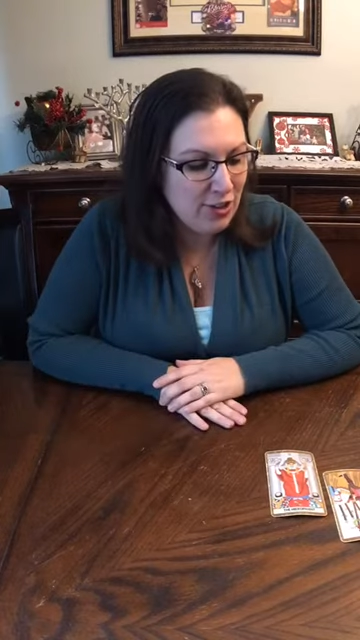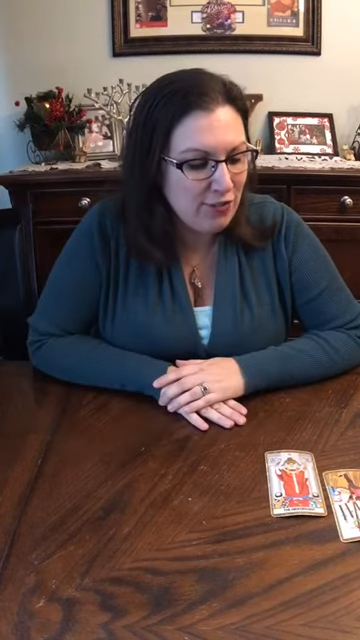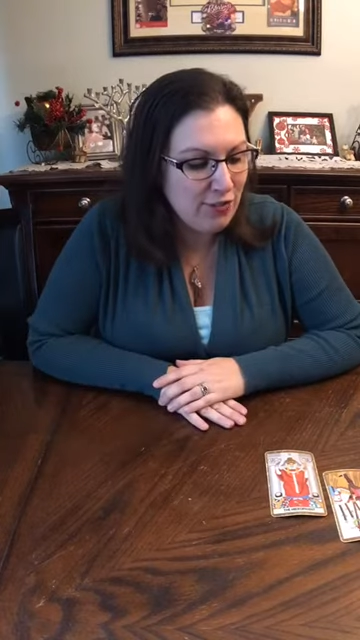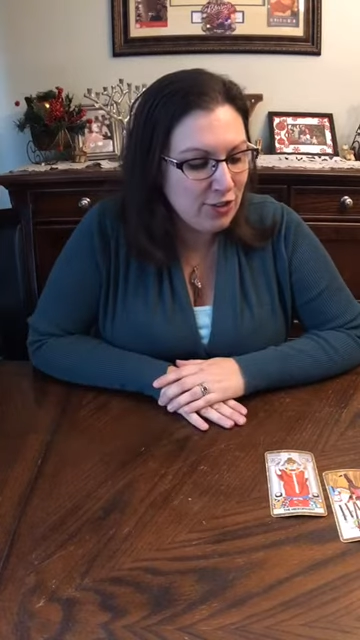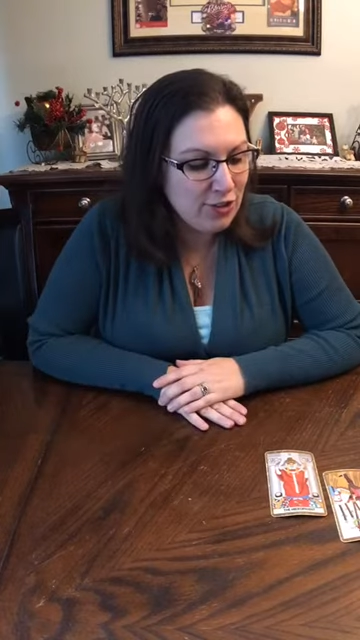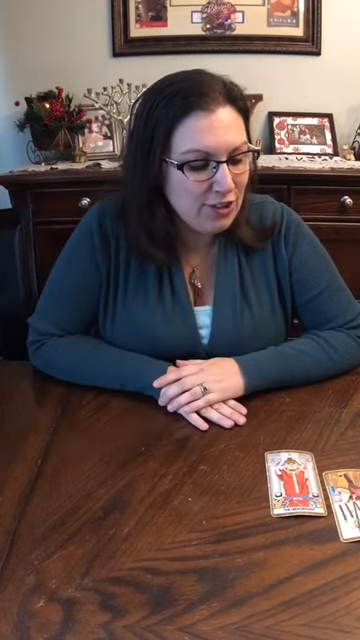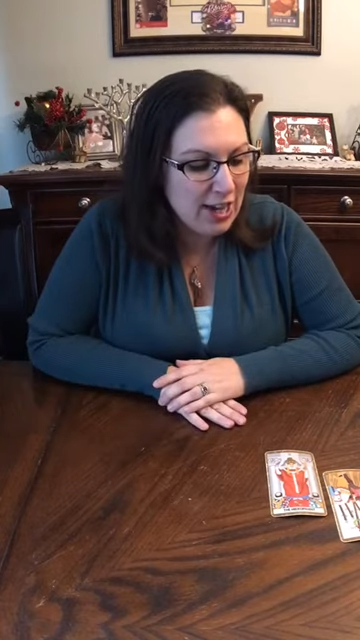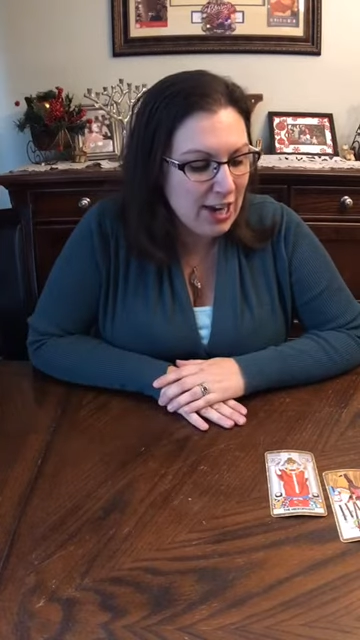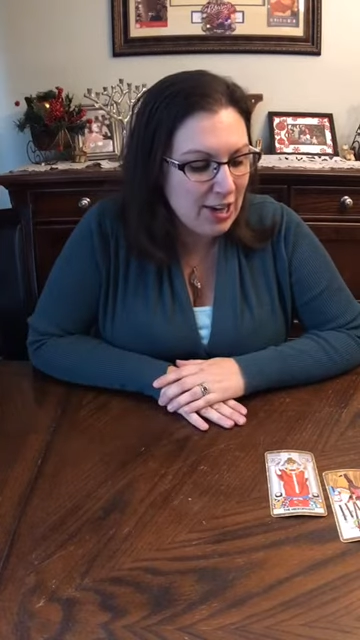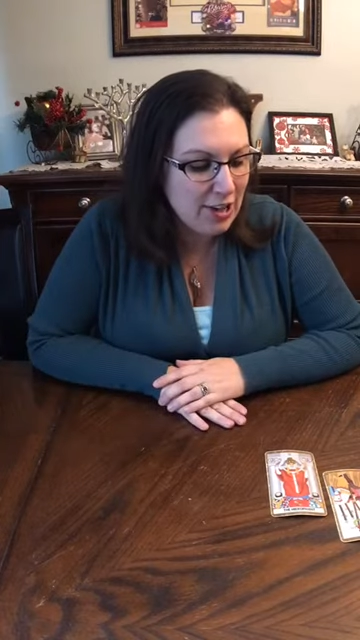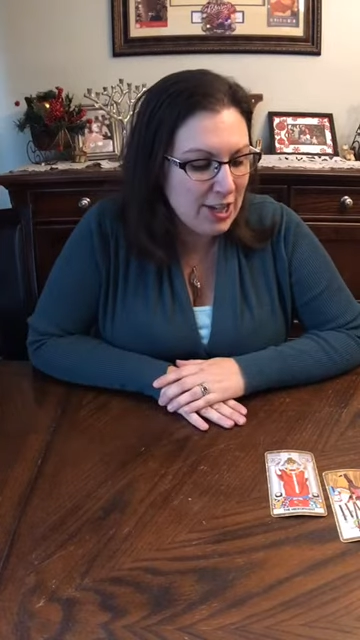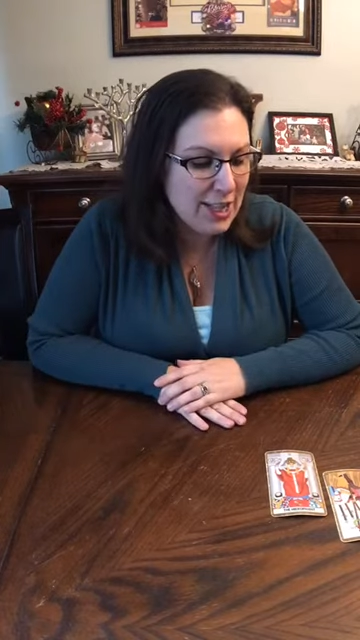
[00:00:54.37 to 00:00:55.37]
The first
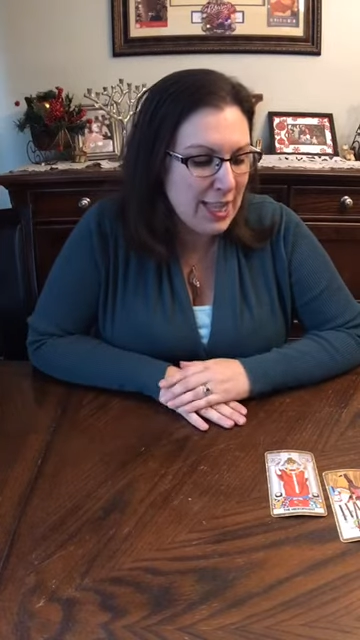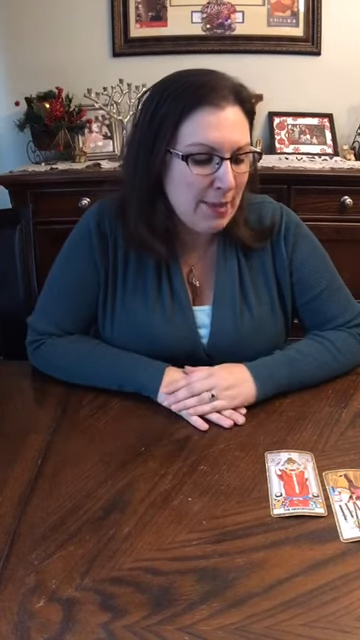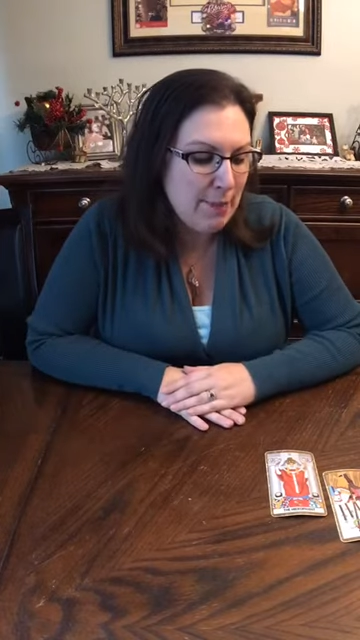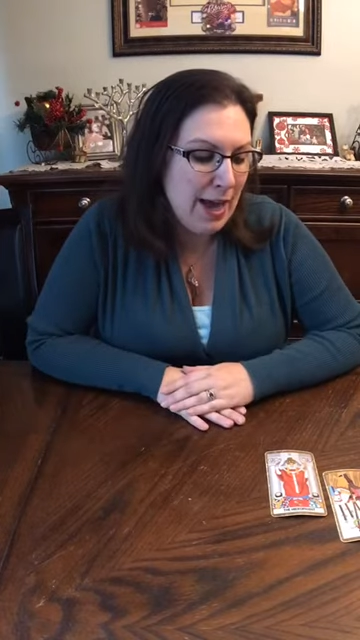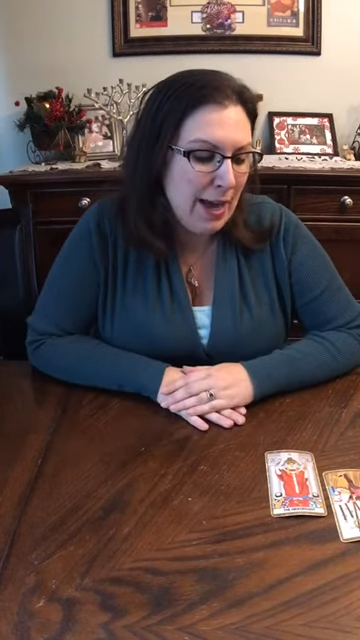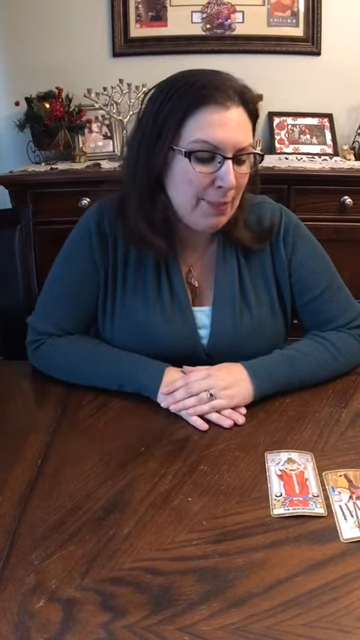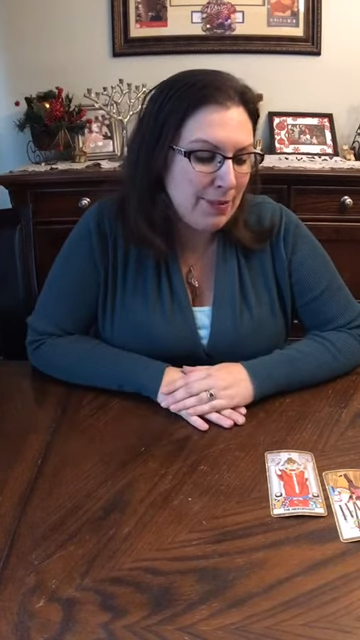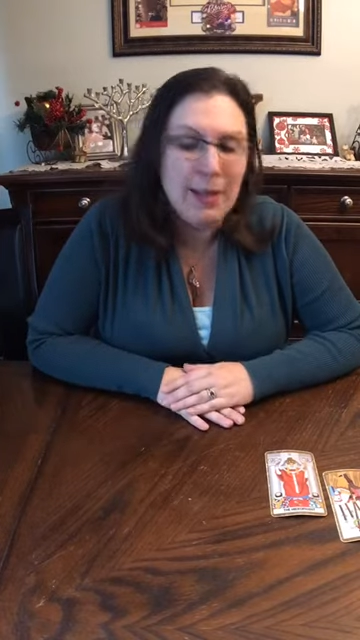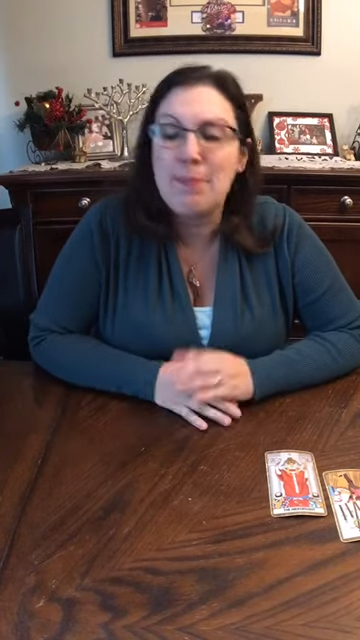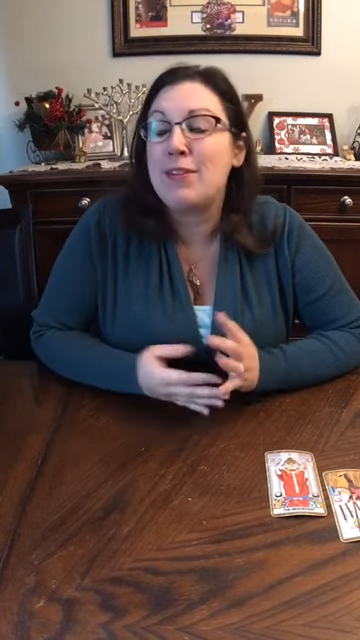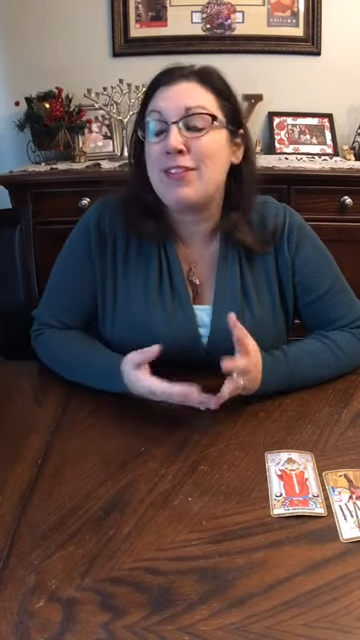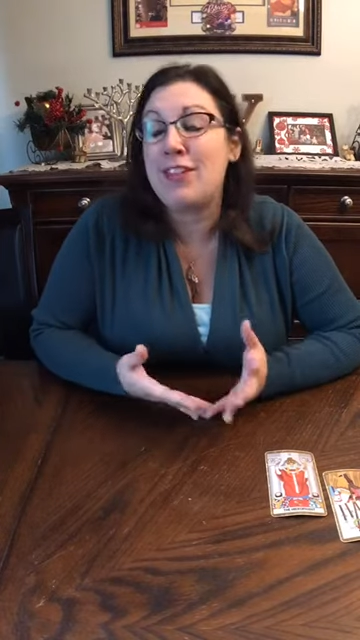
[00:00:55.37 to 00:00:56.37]
card that pops
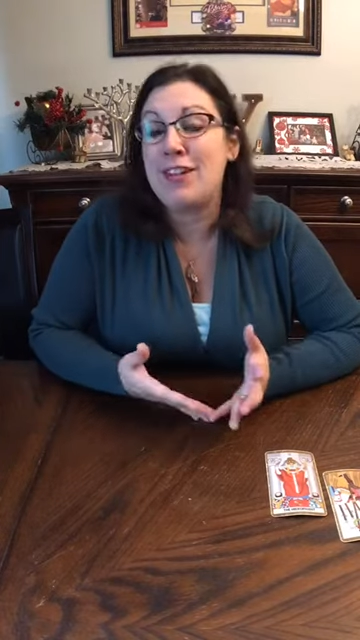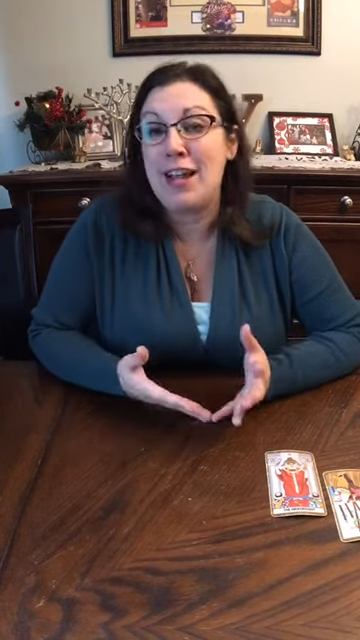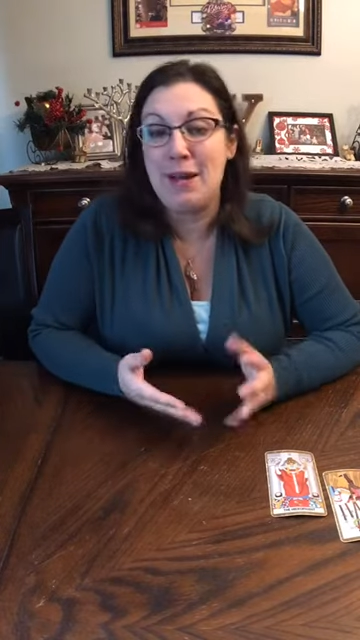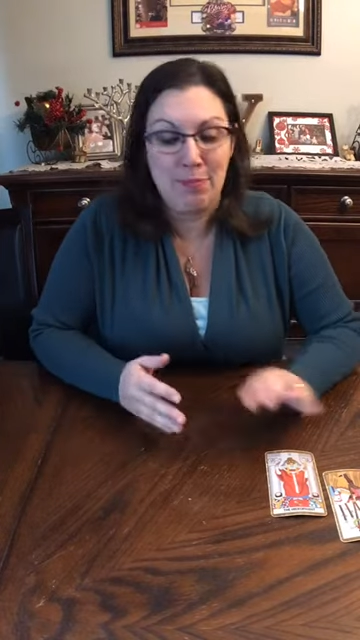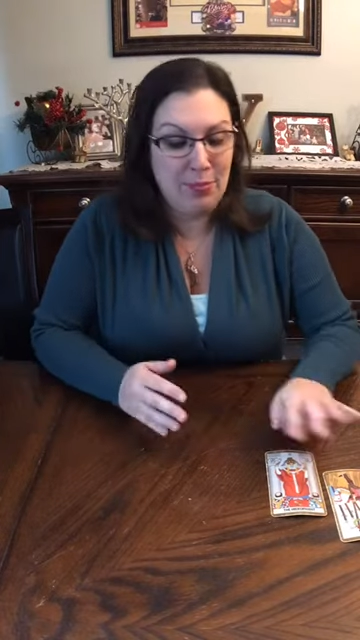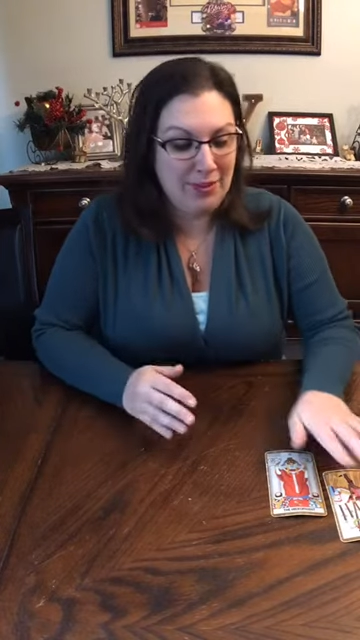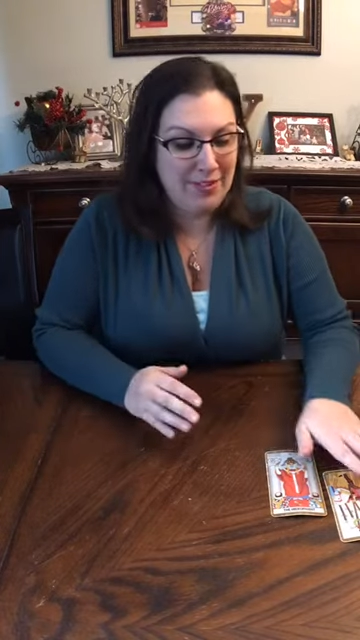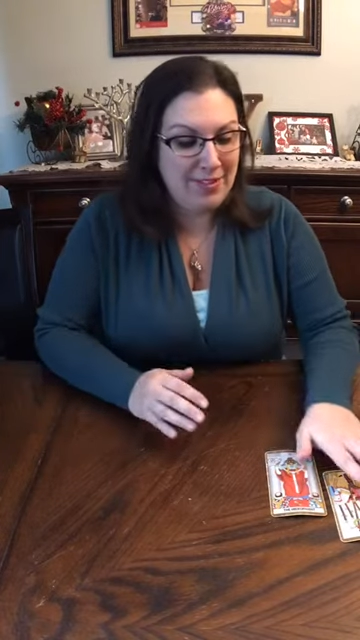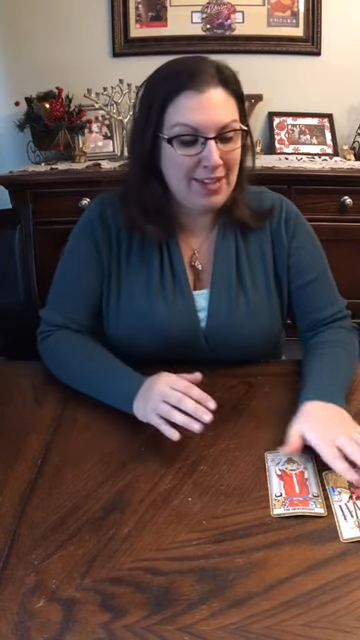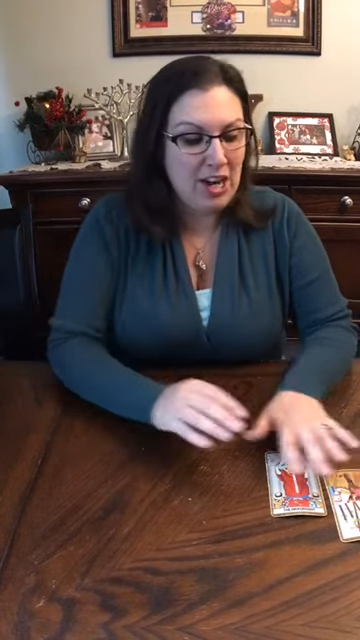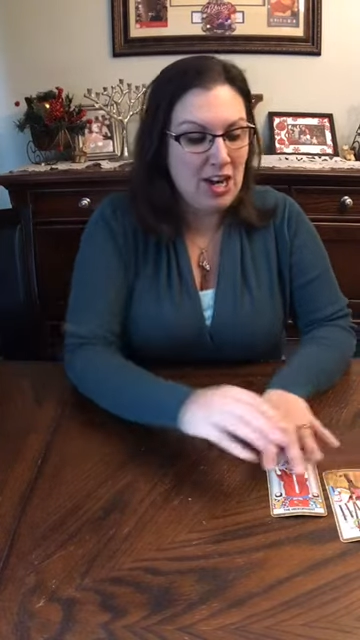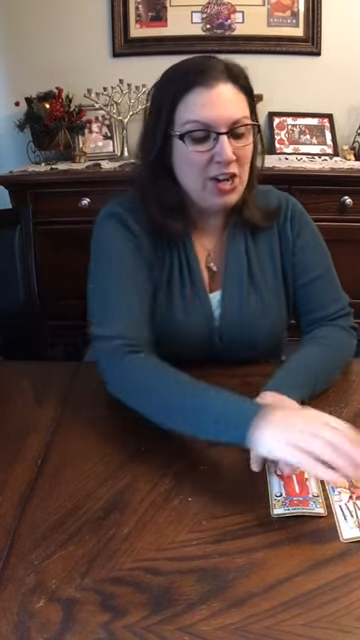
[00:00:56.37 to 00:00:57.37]
up is the Temperance
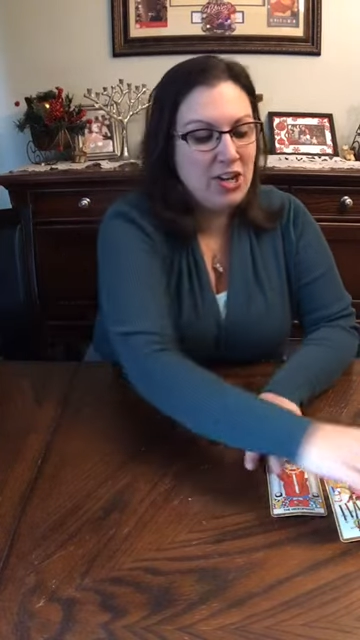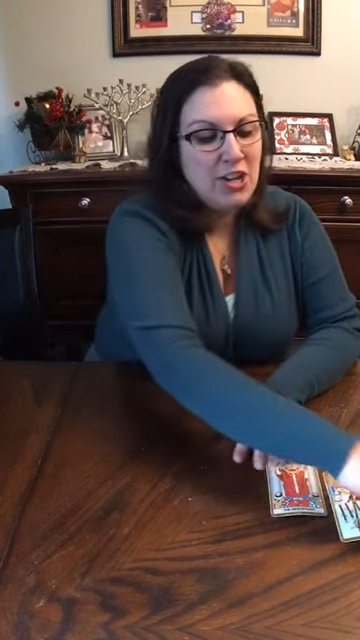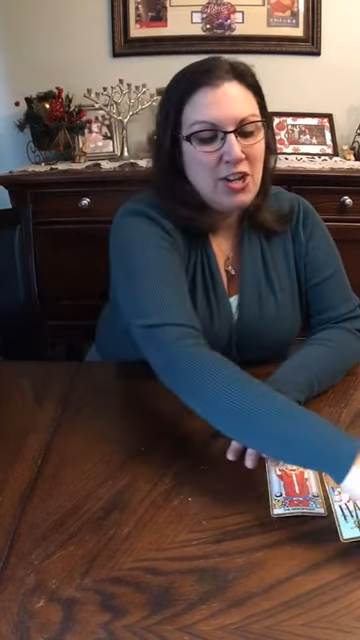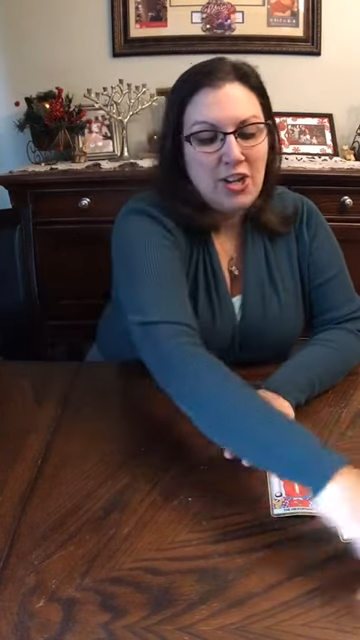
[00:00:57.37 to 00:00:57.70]
card.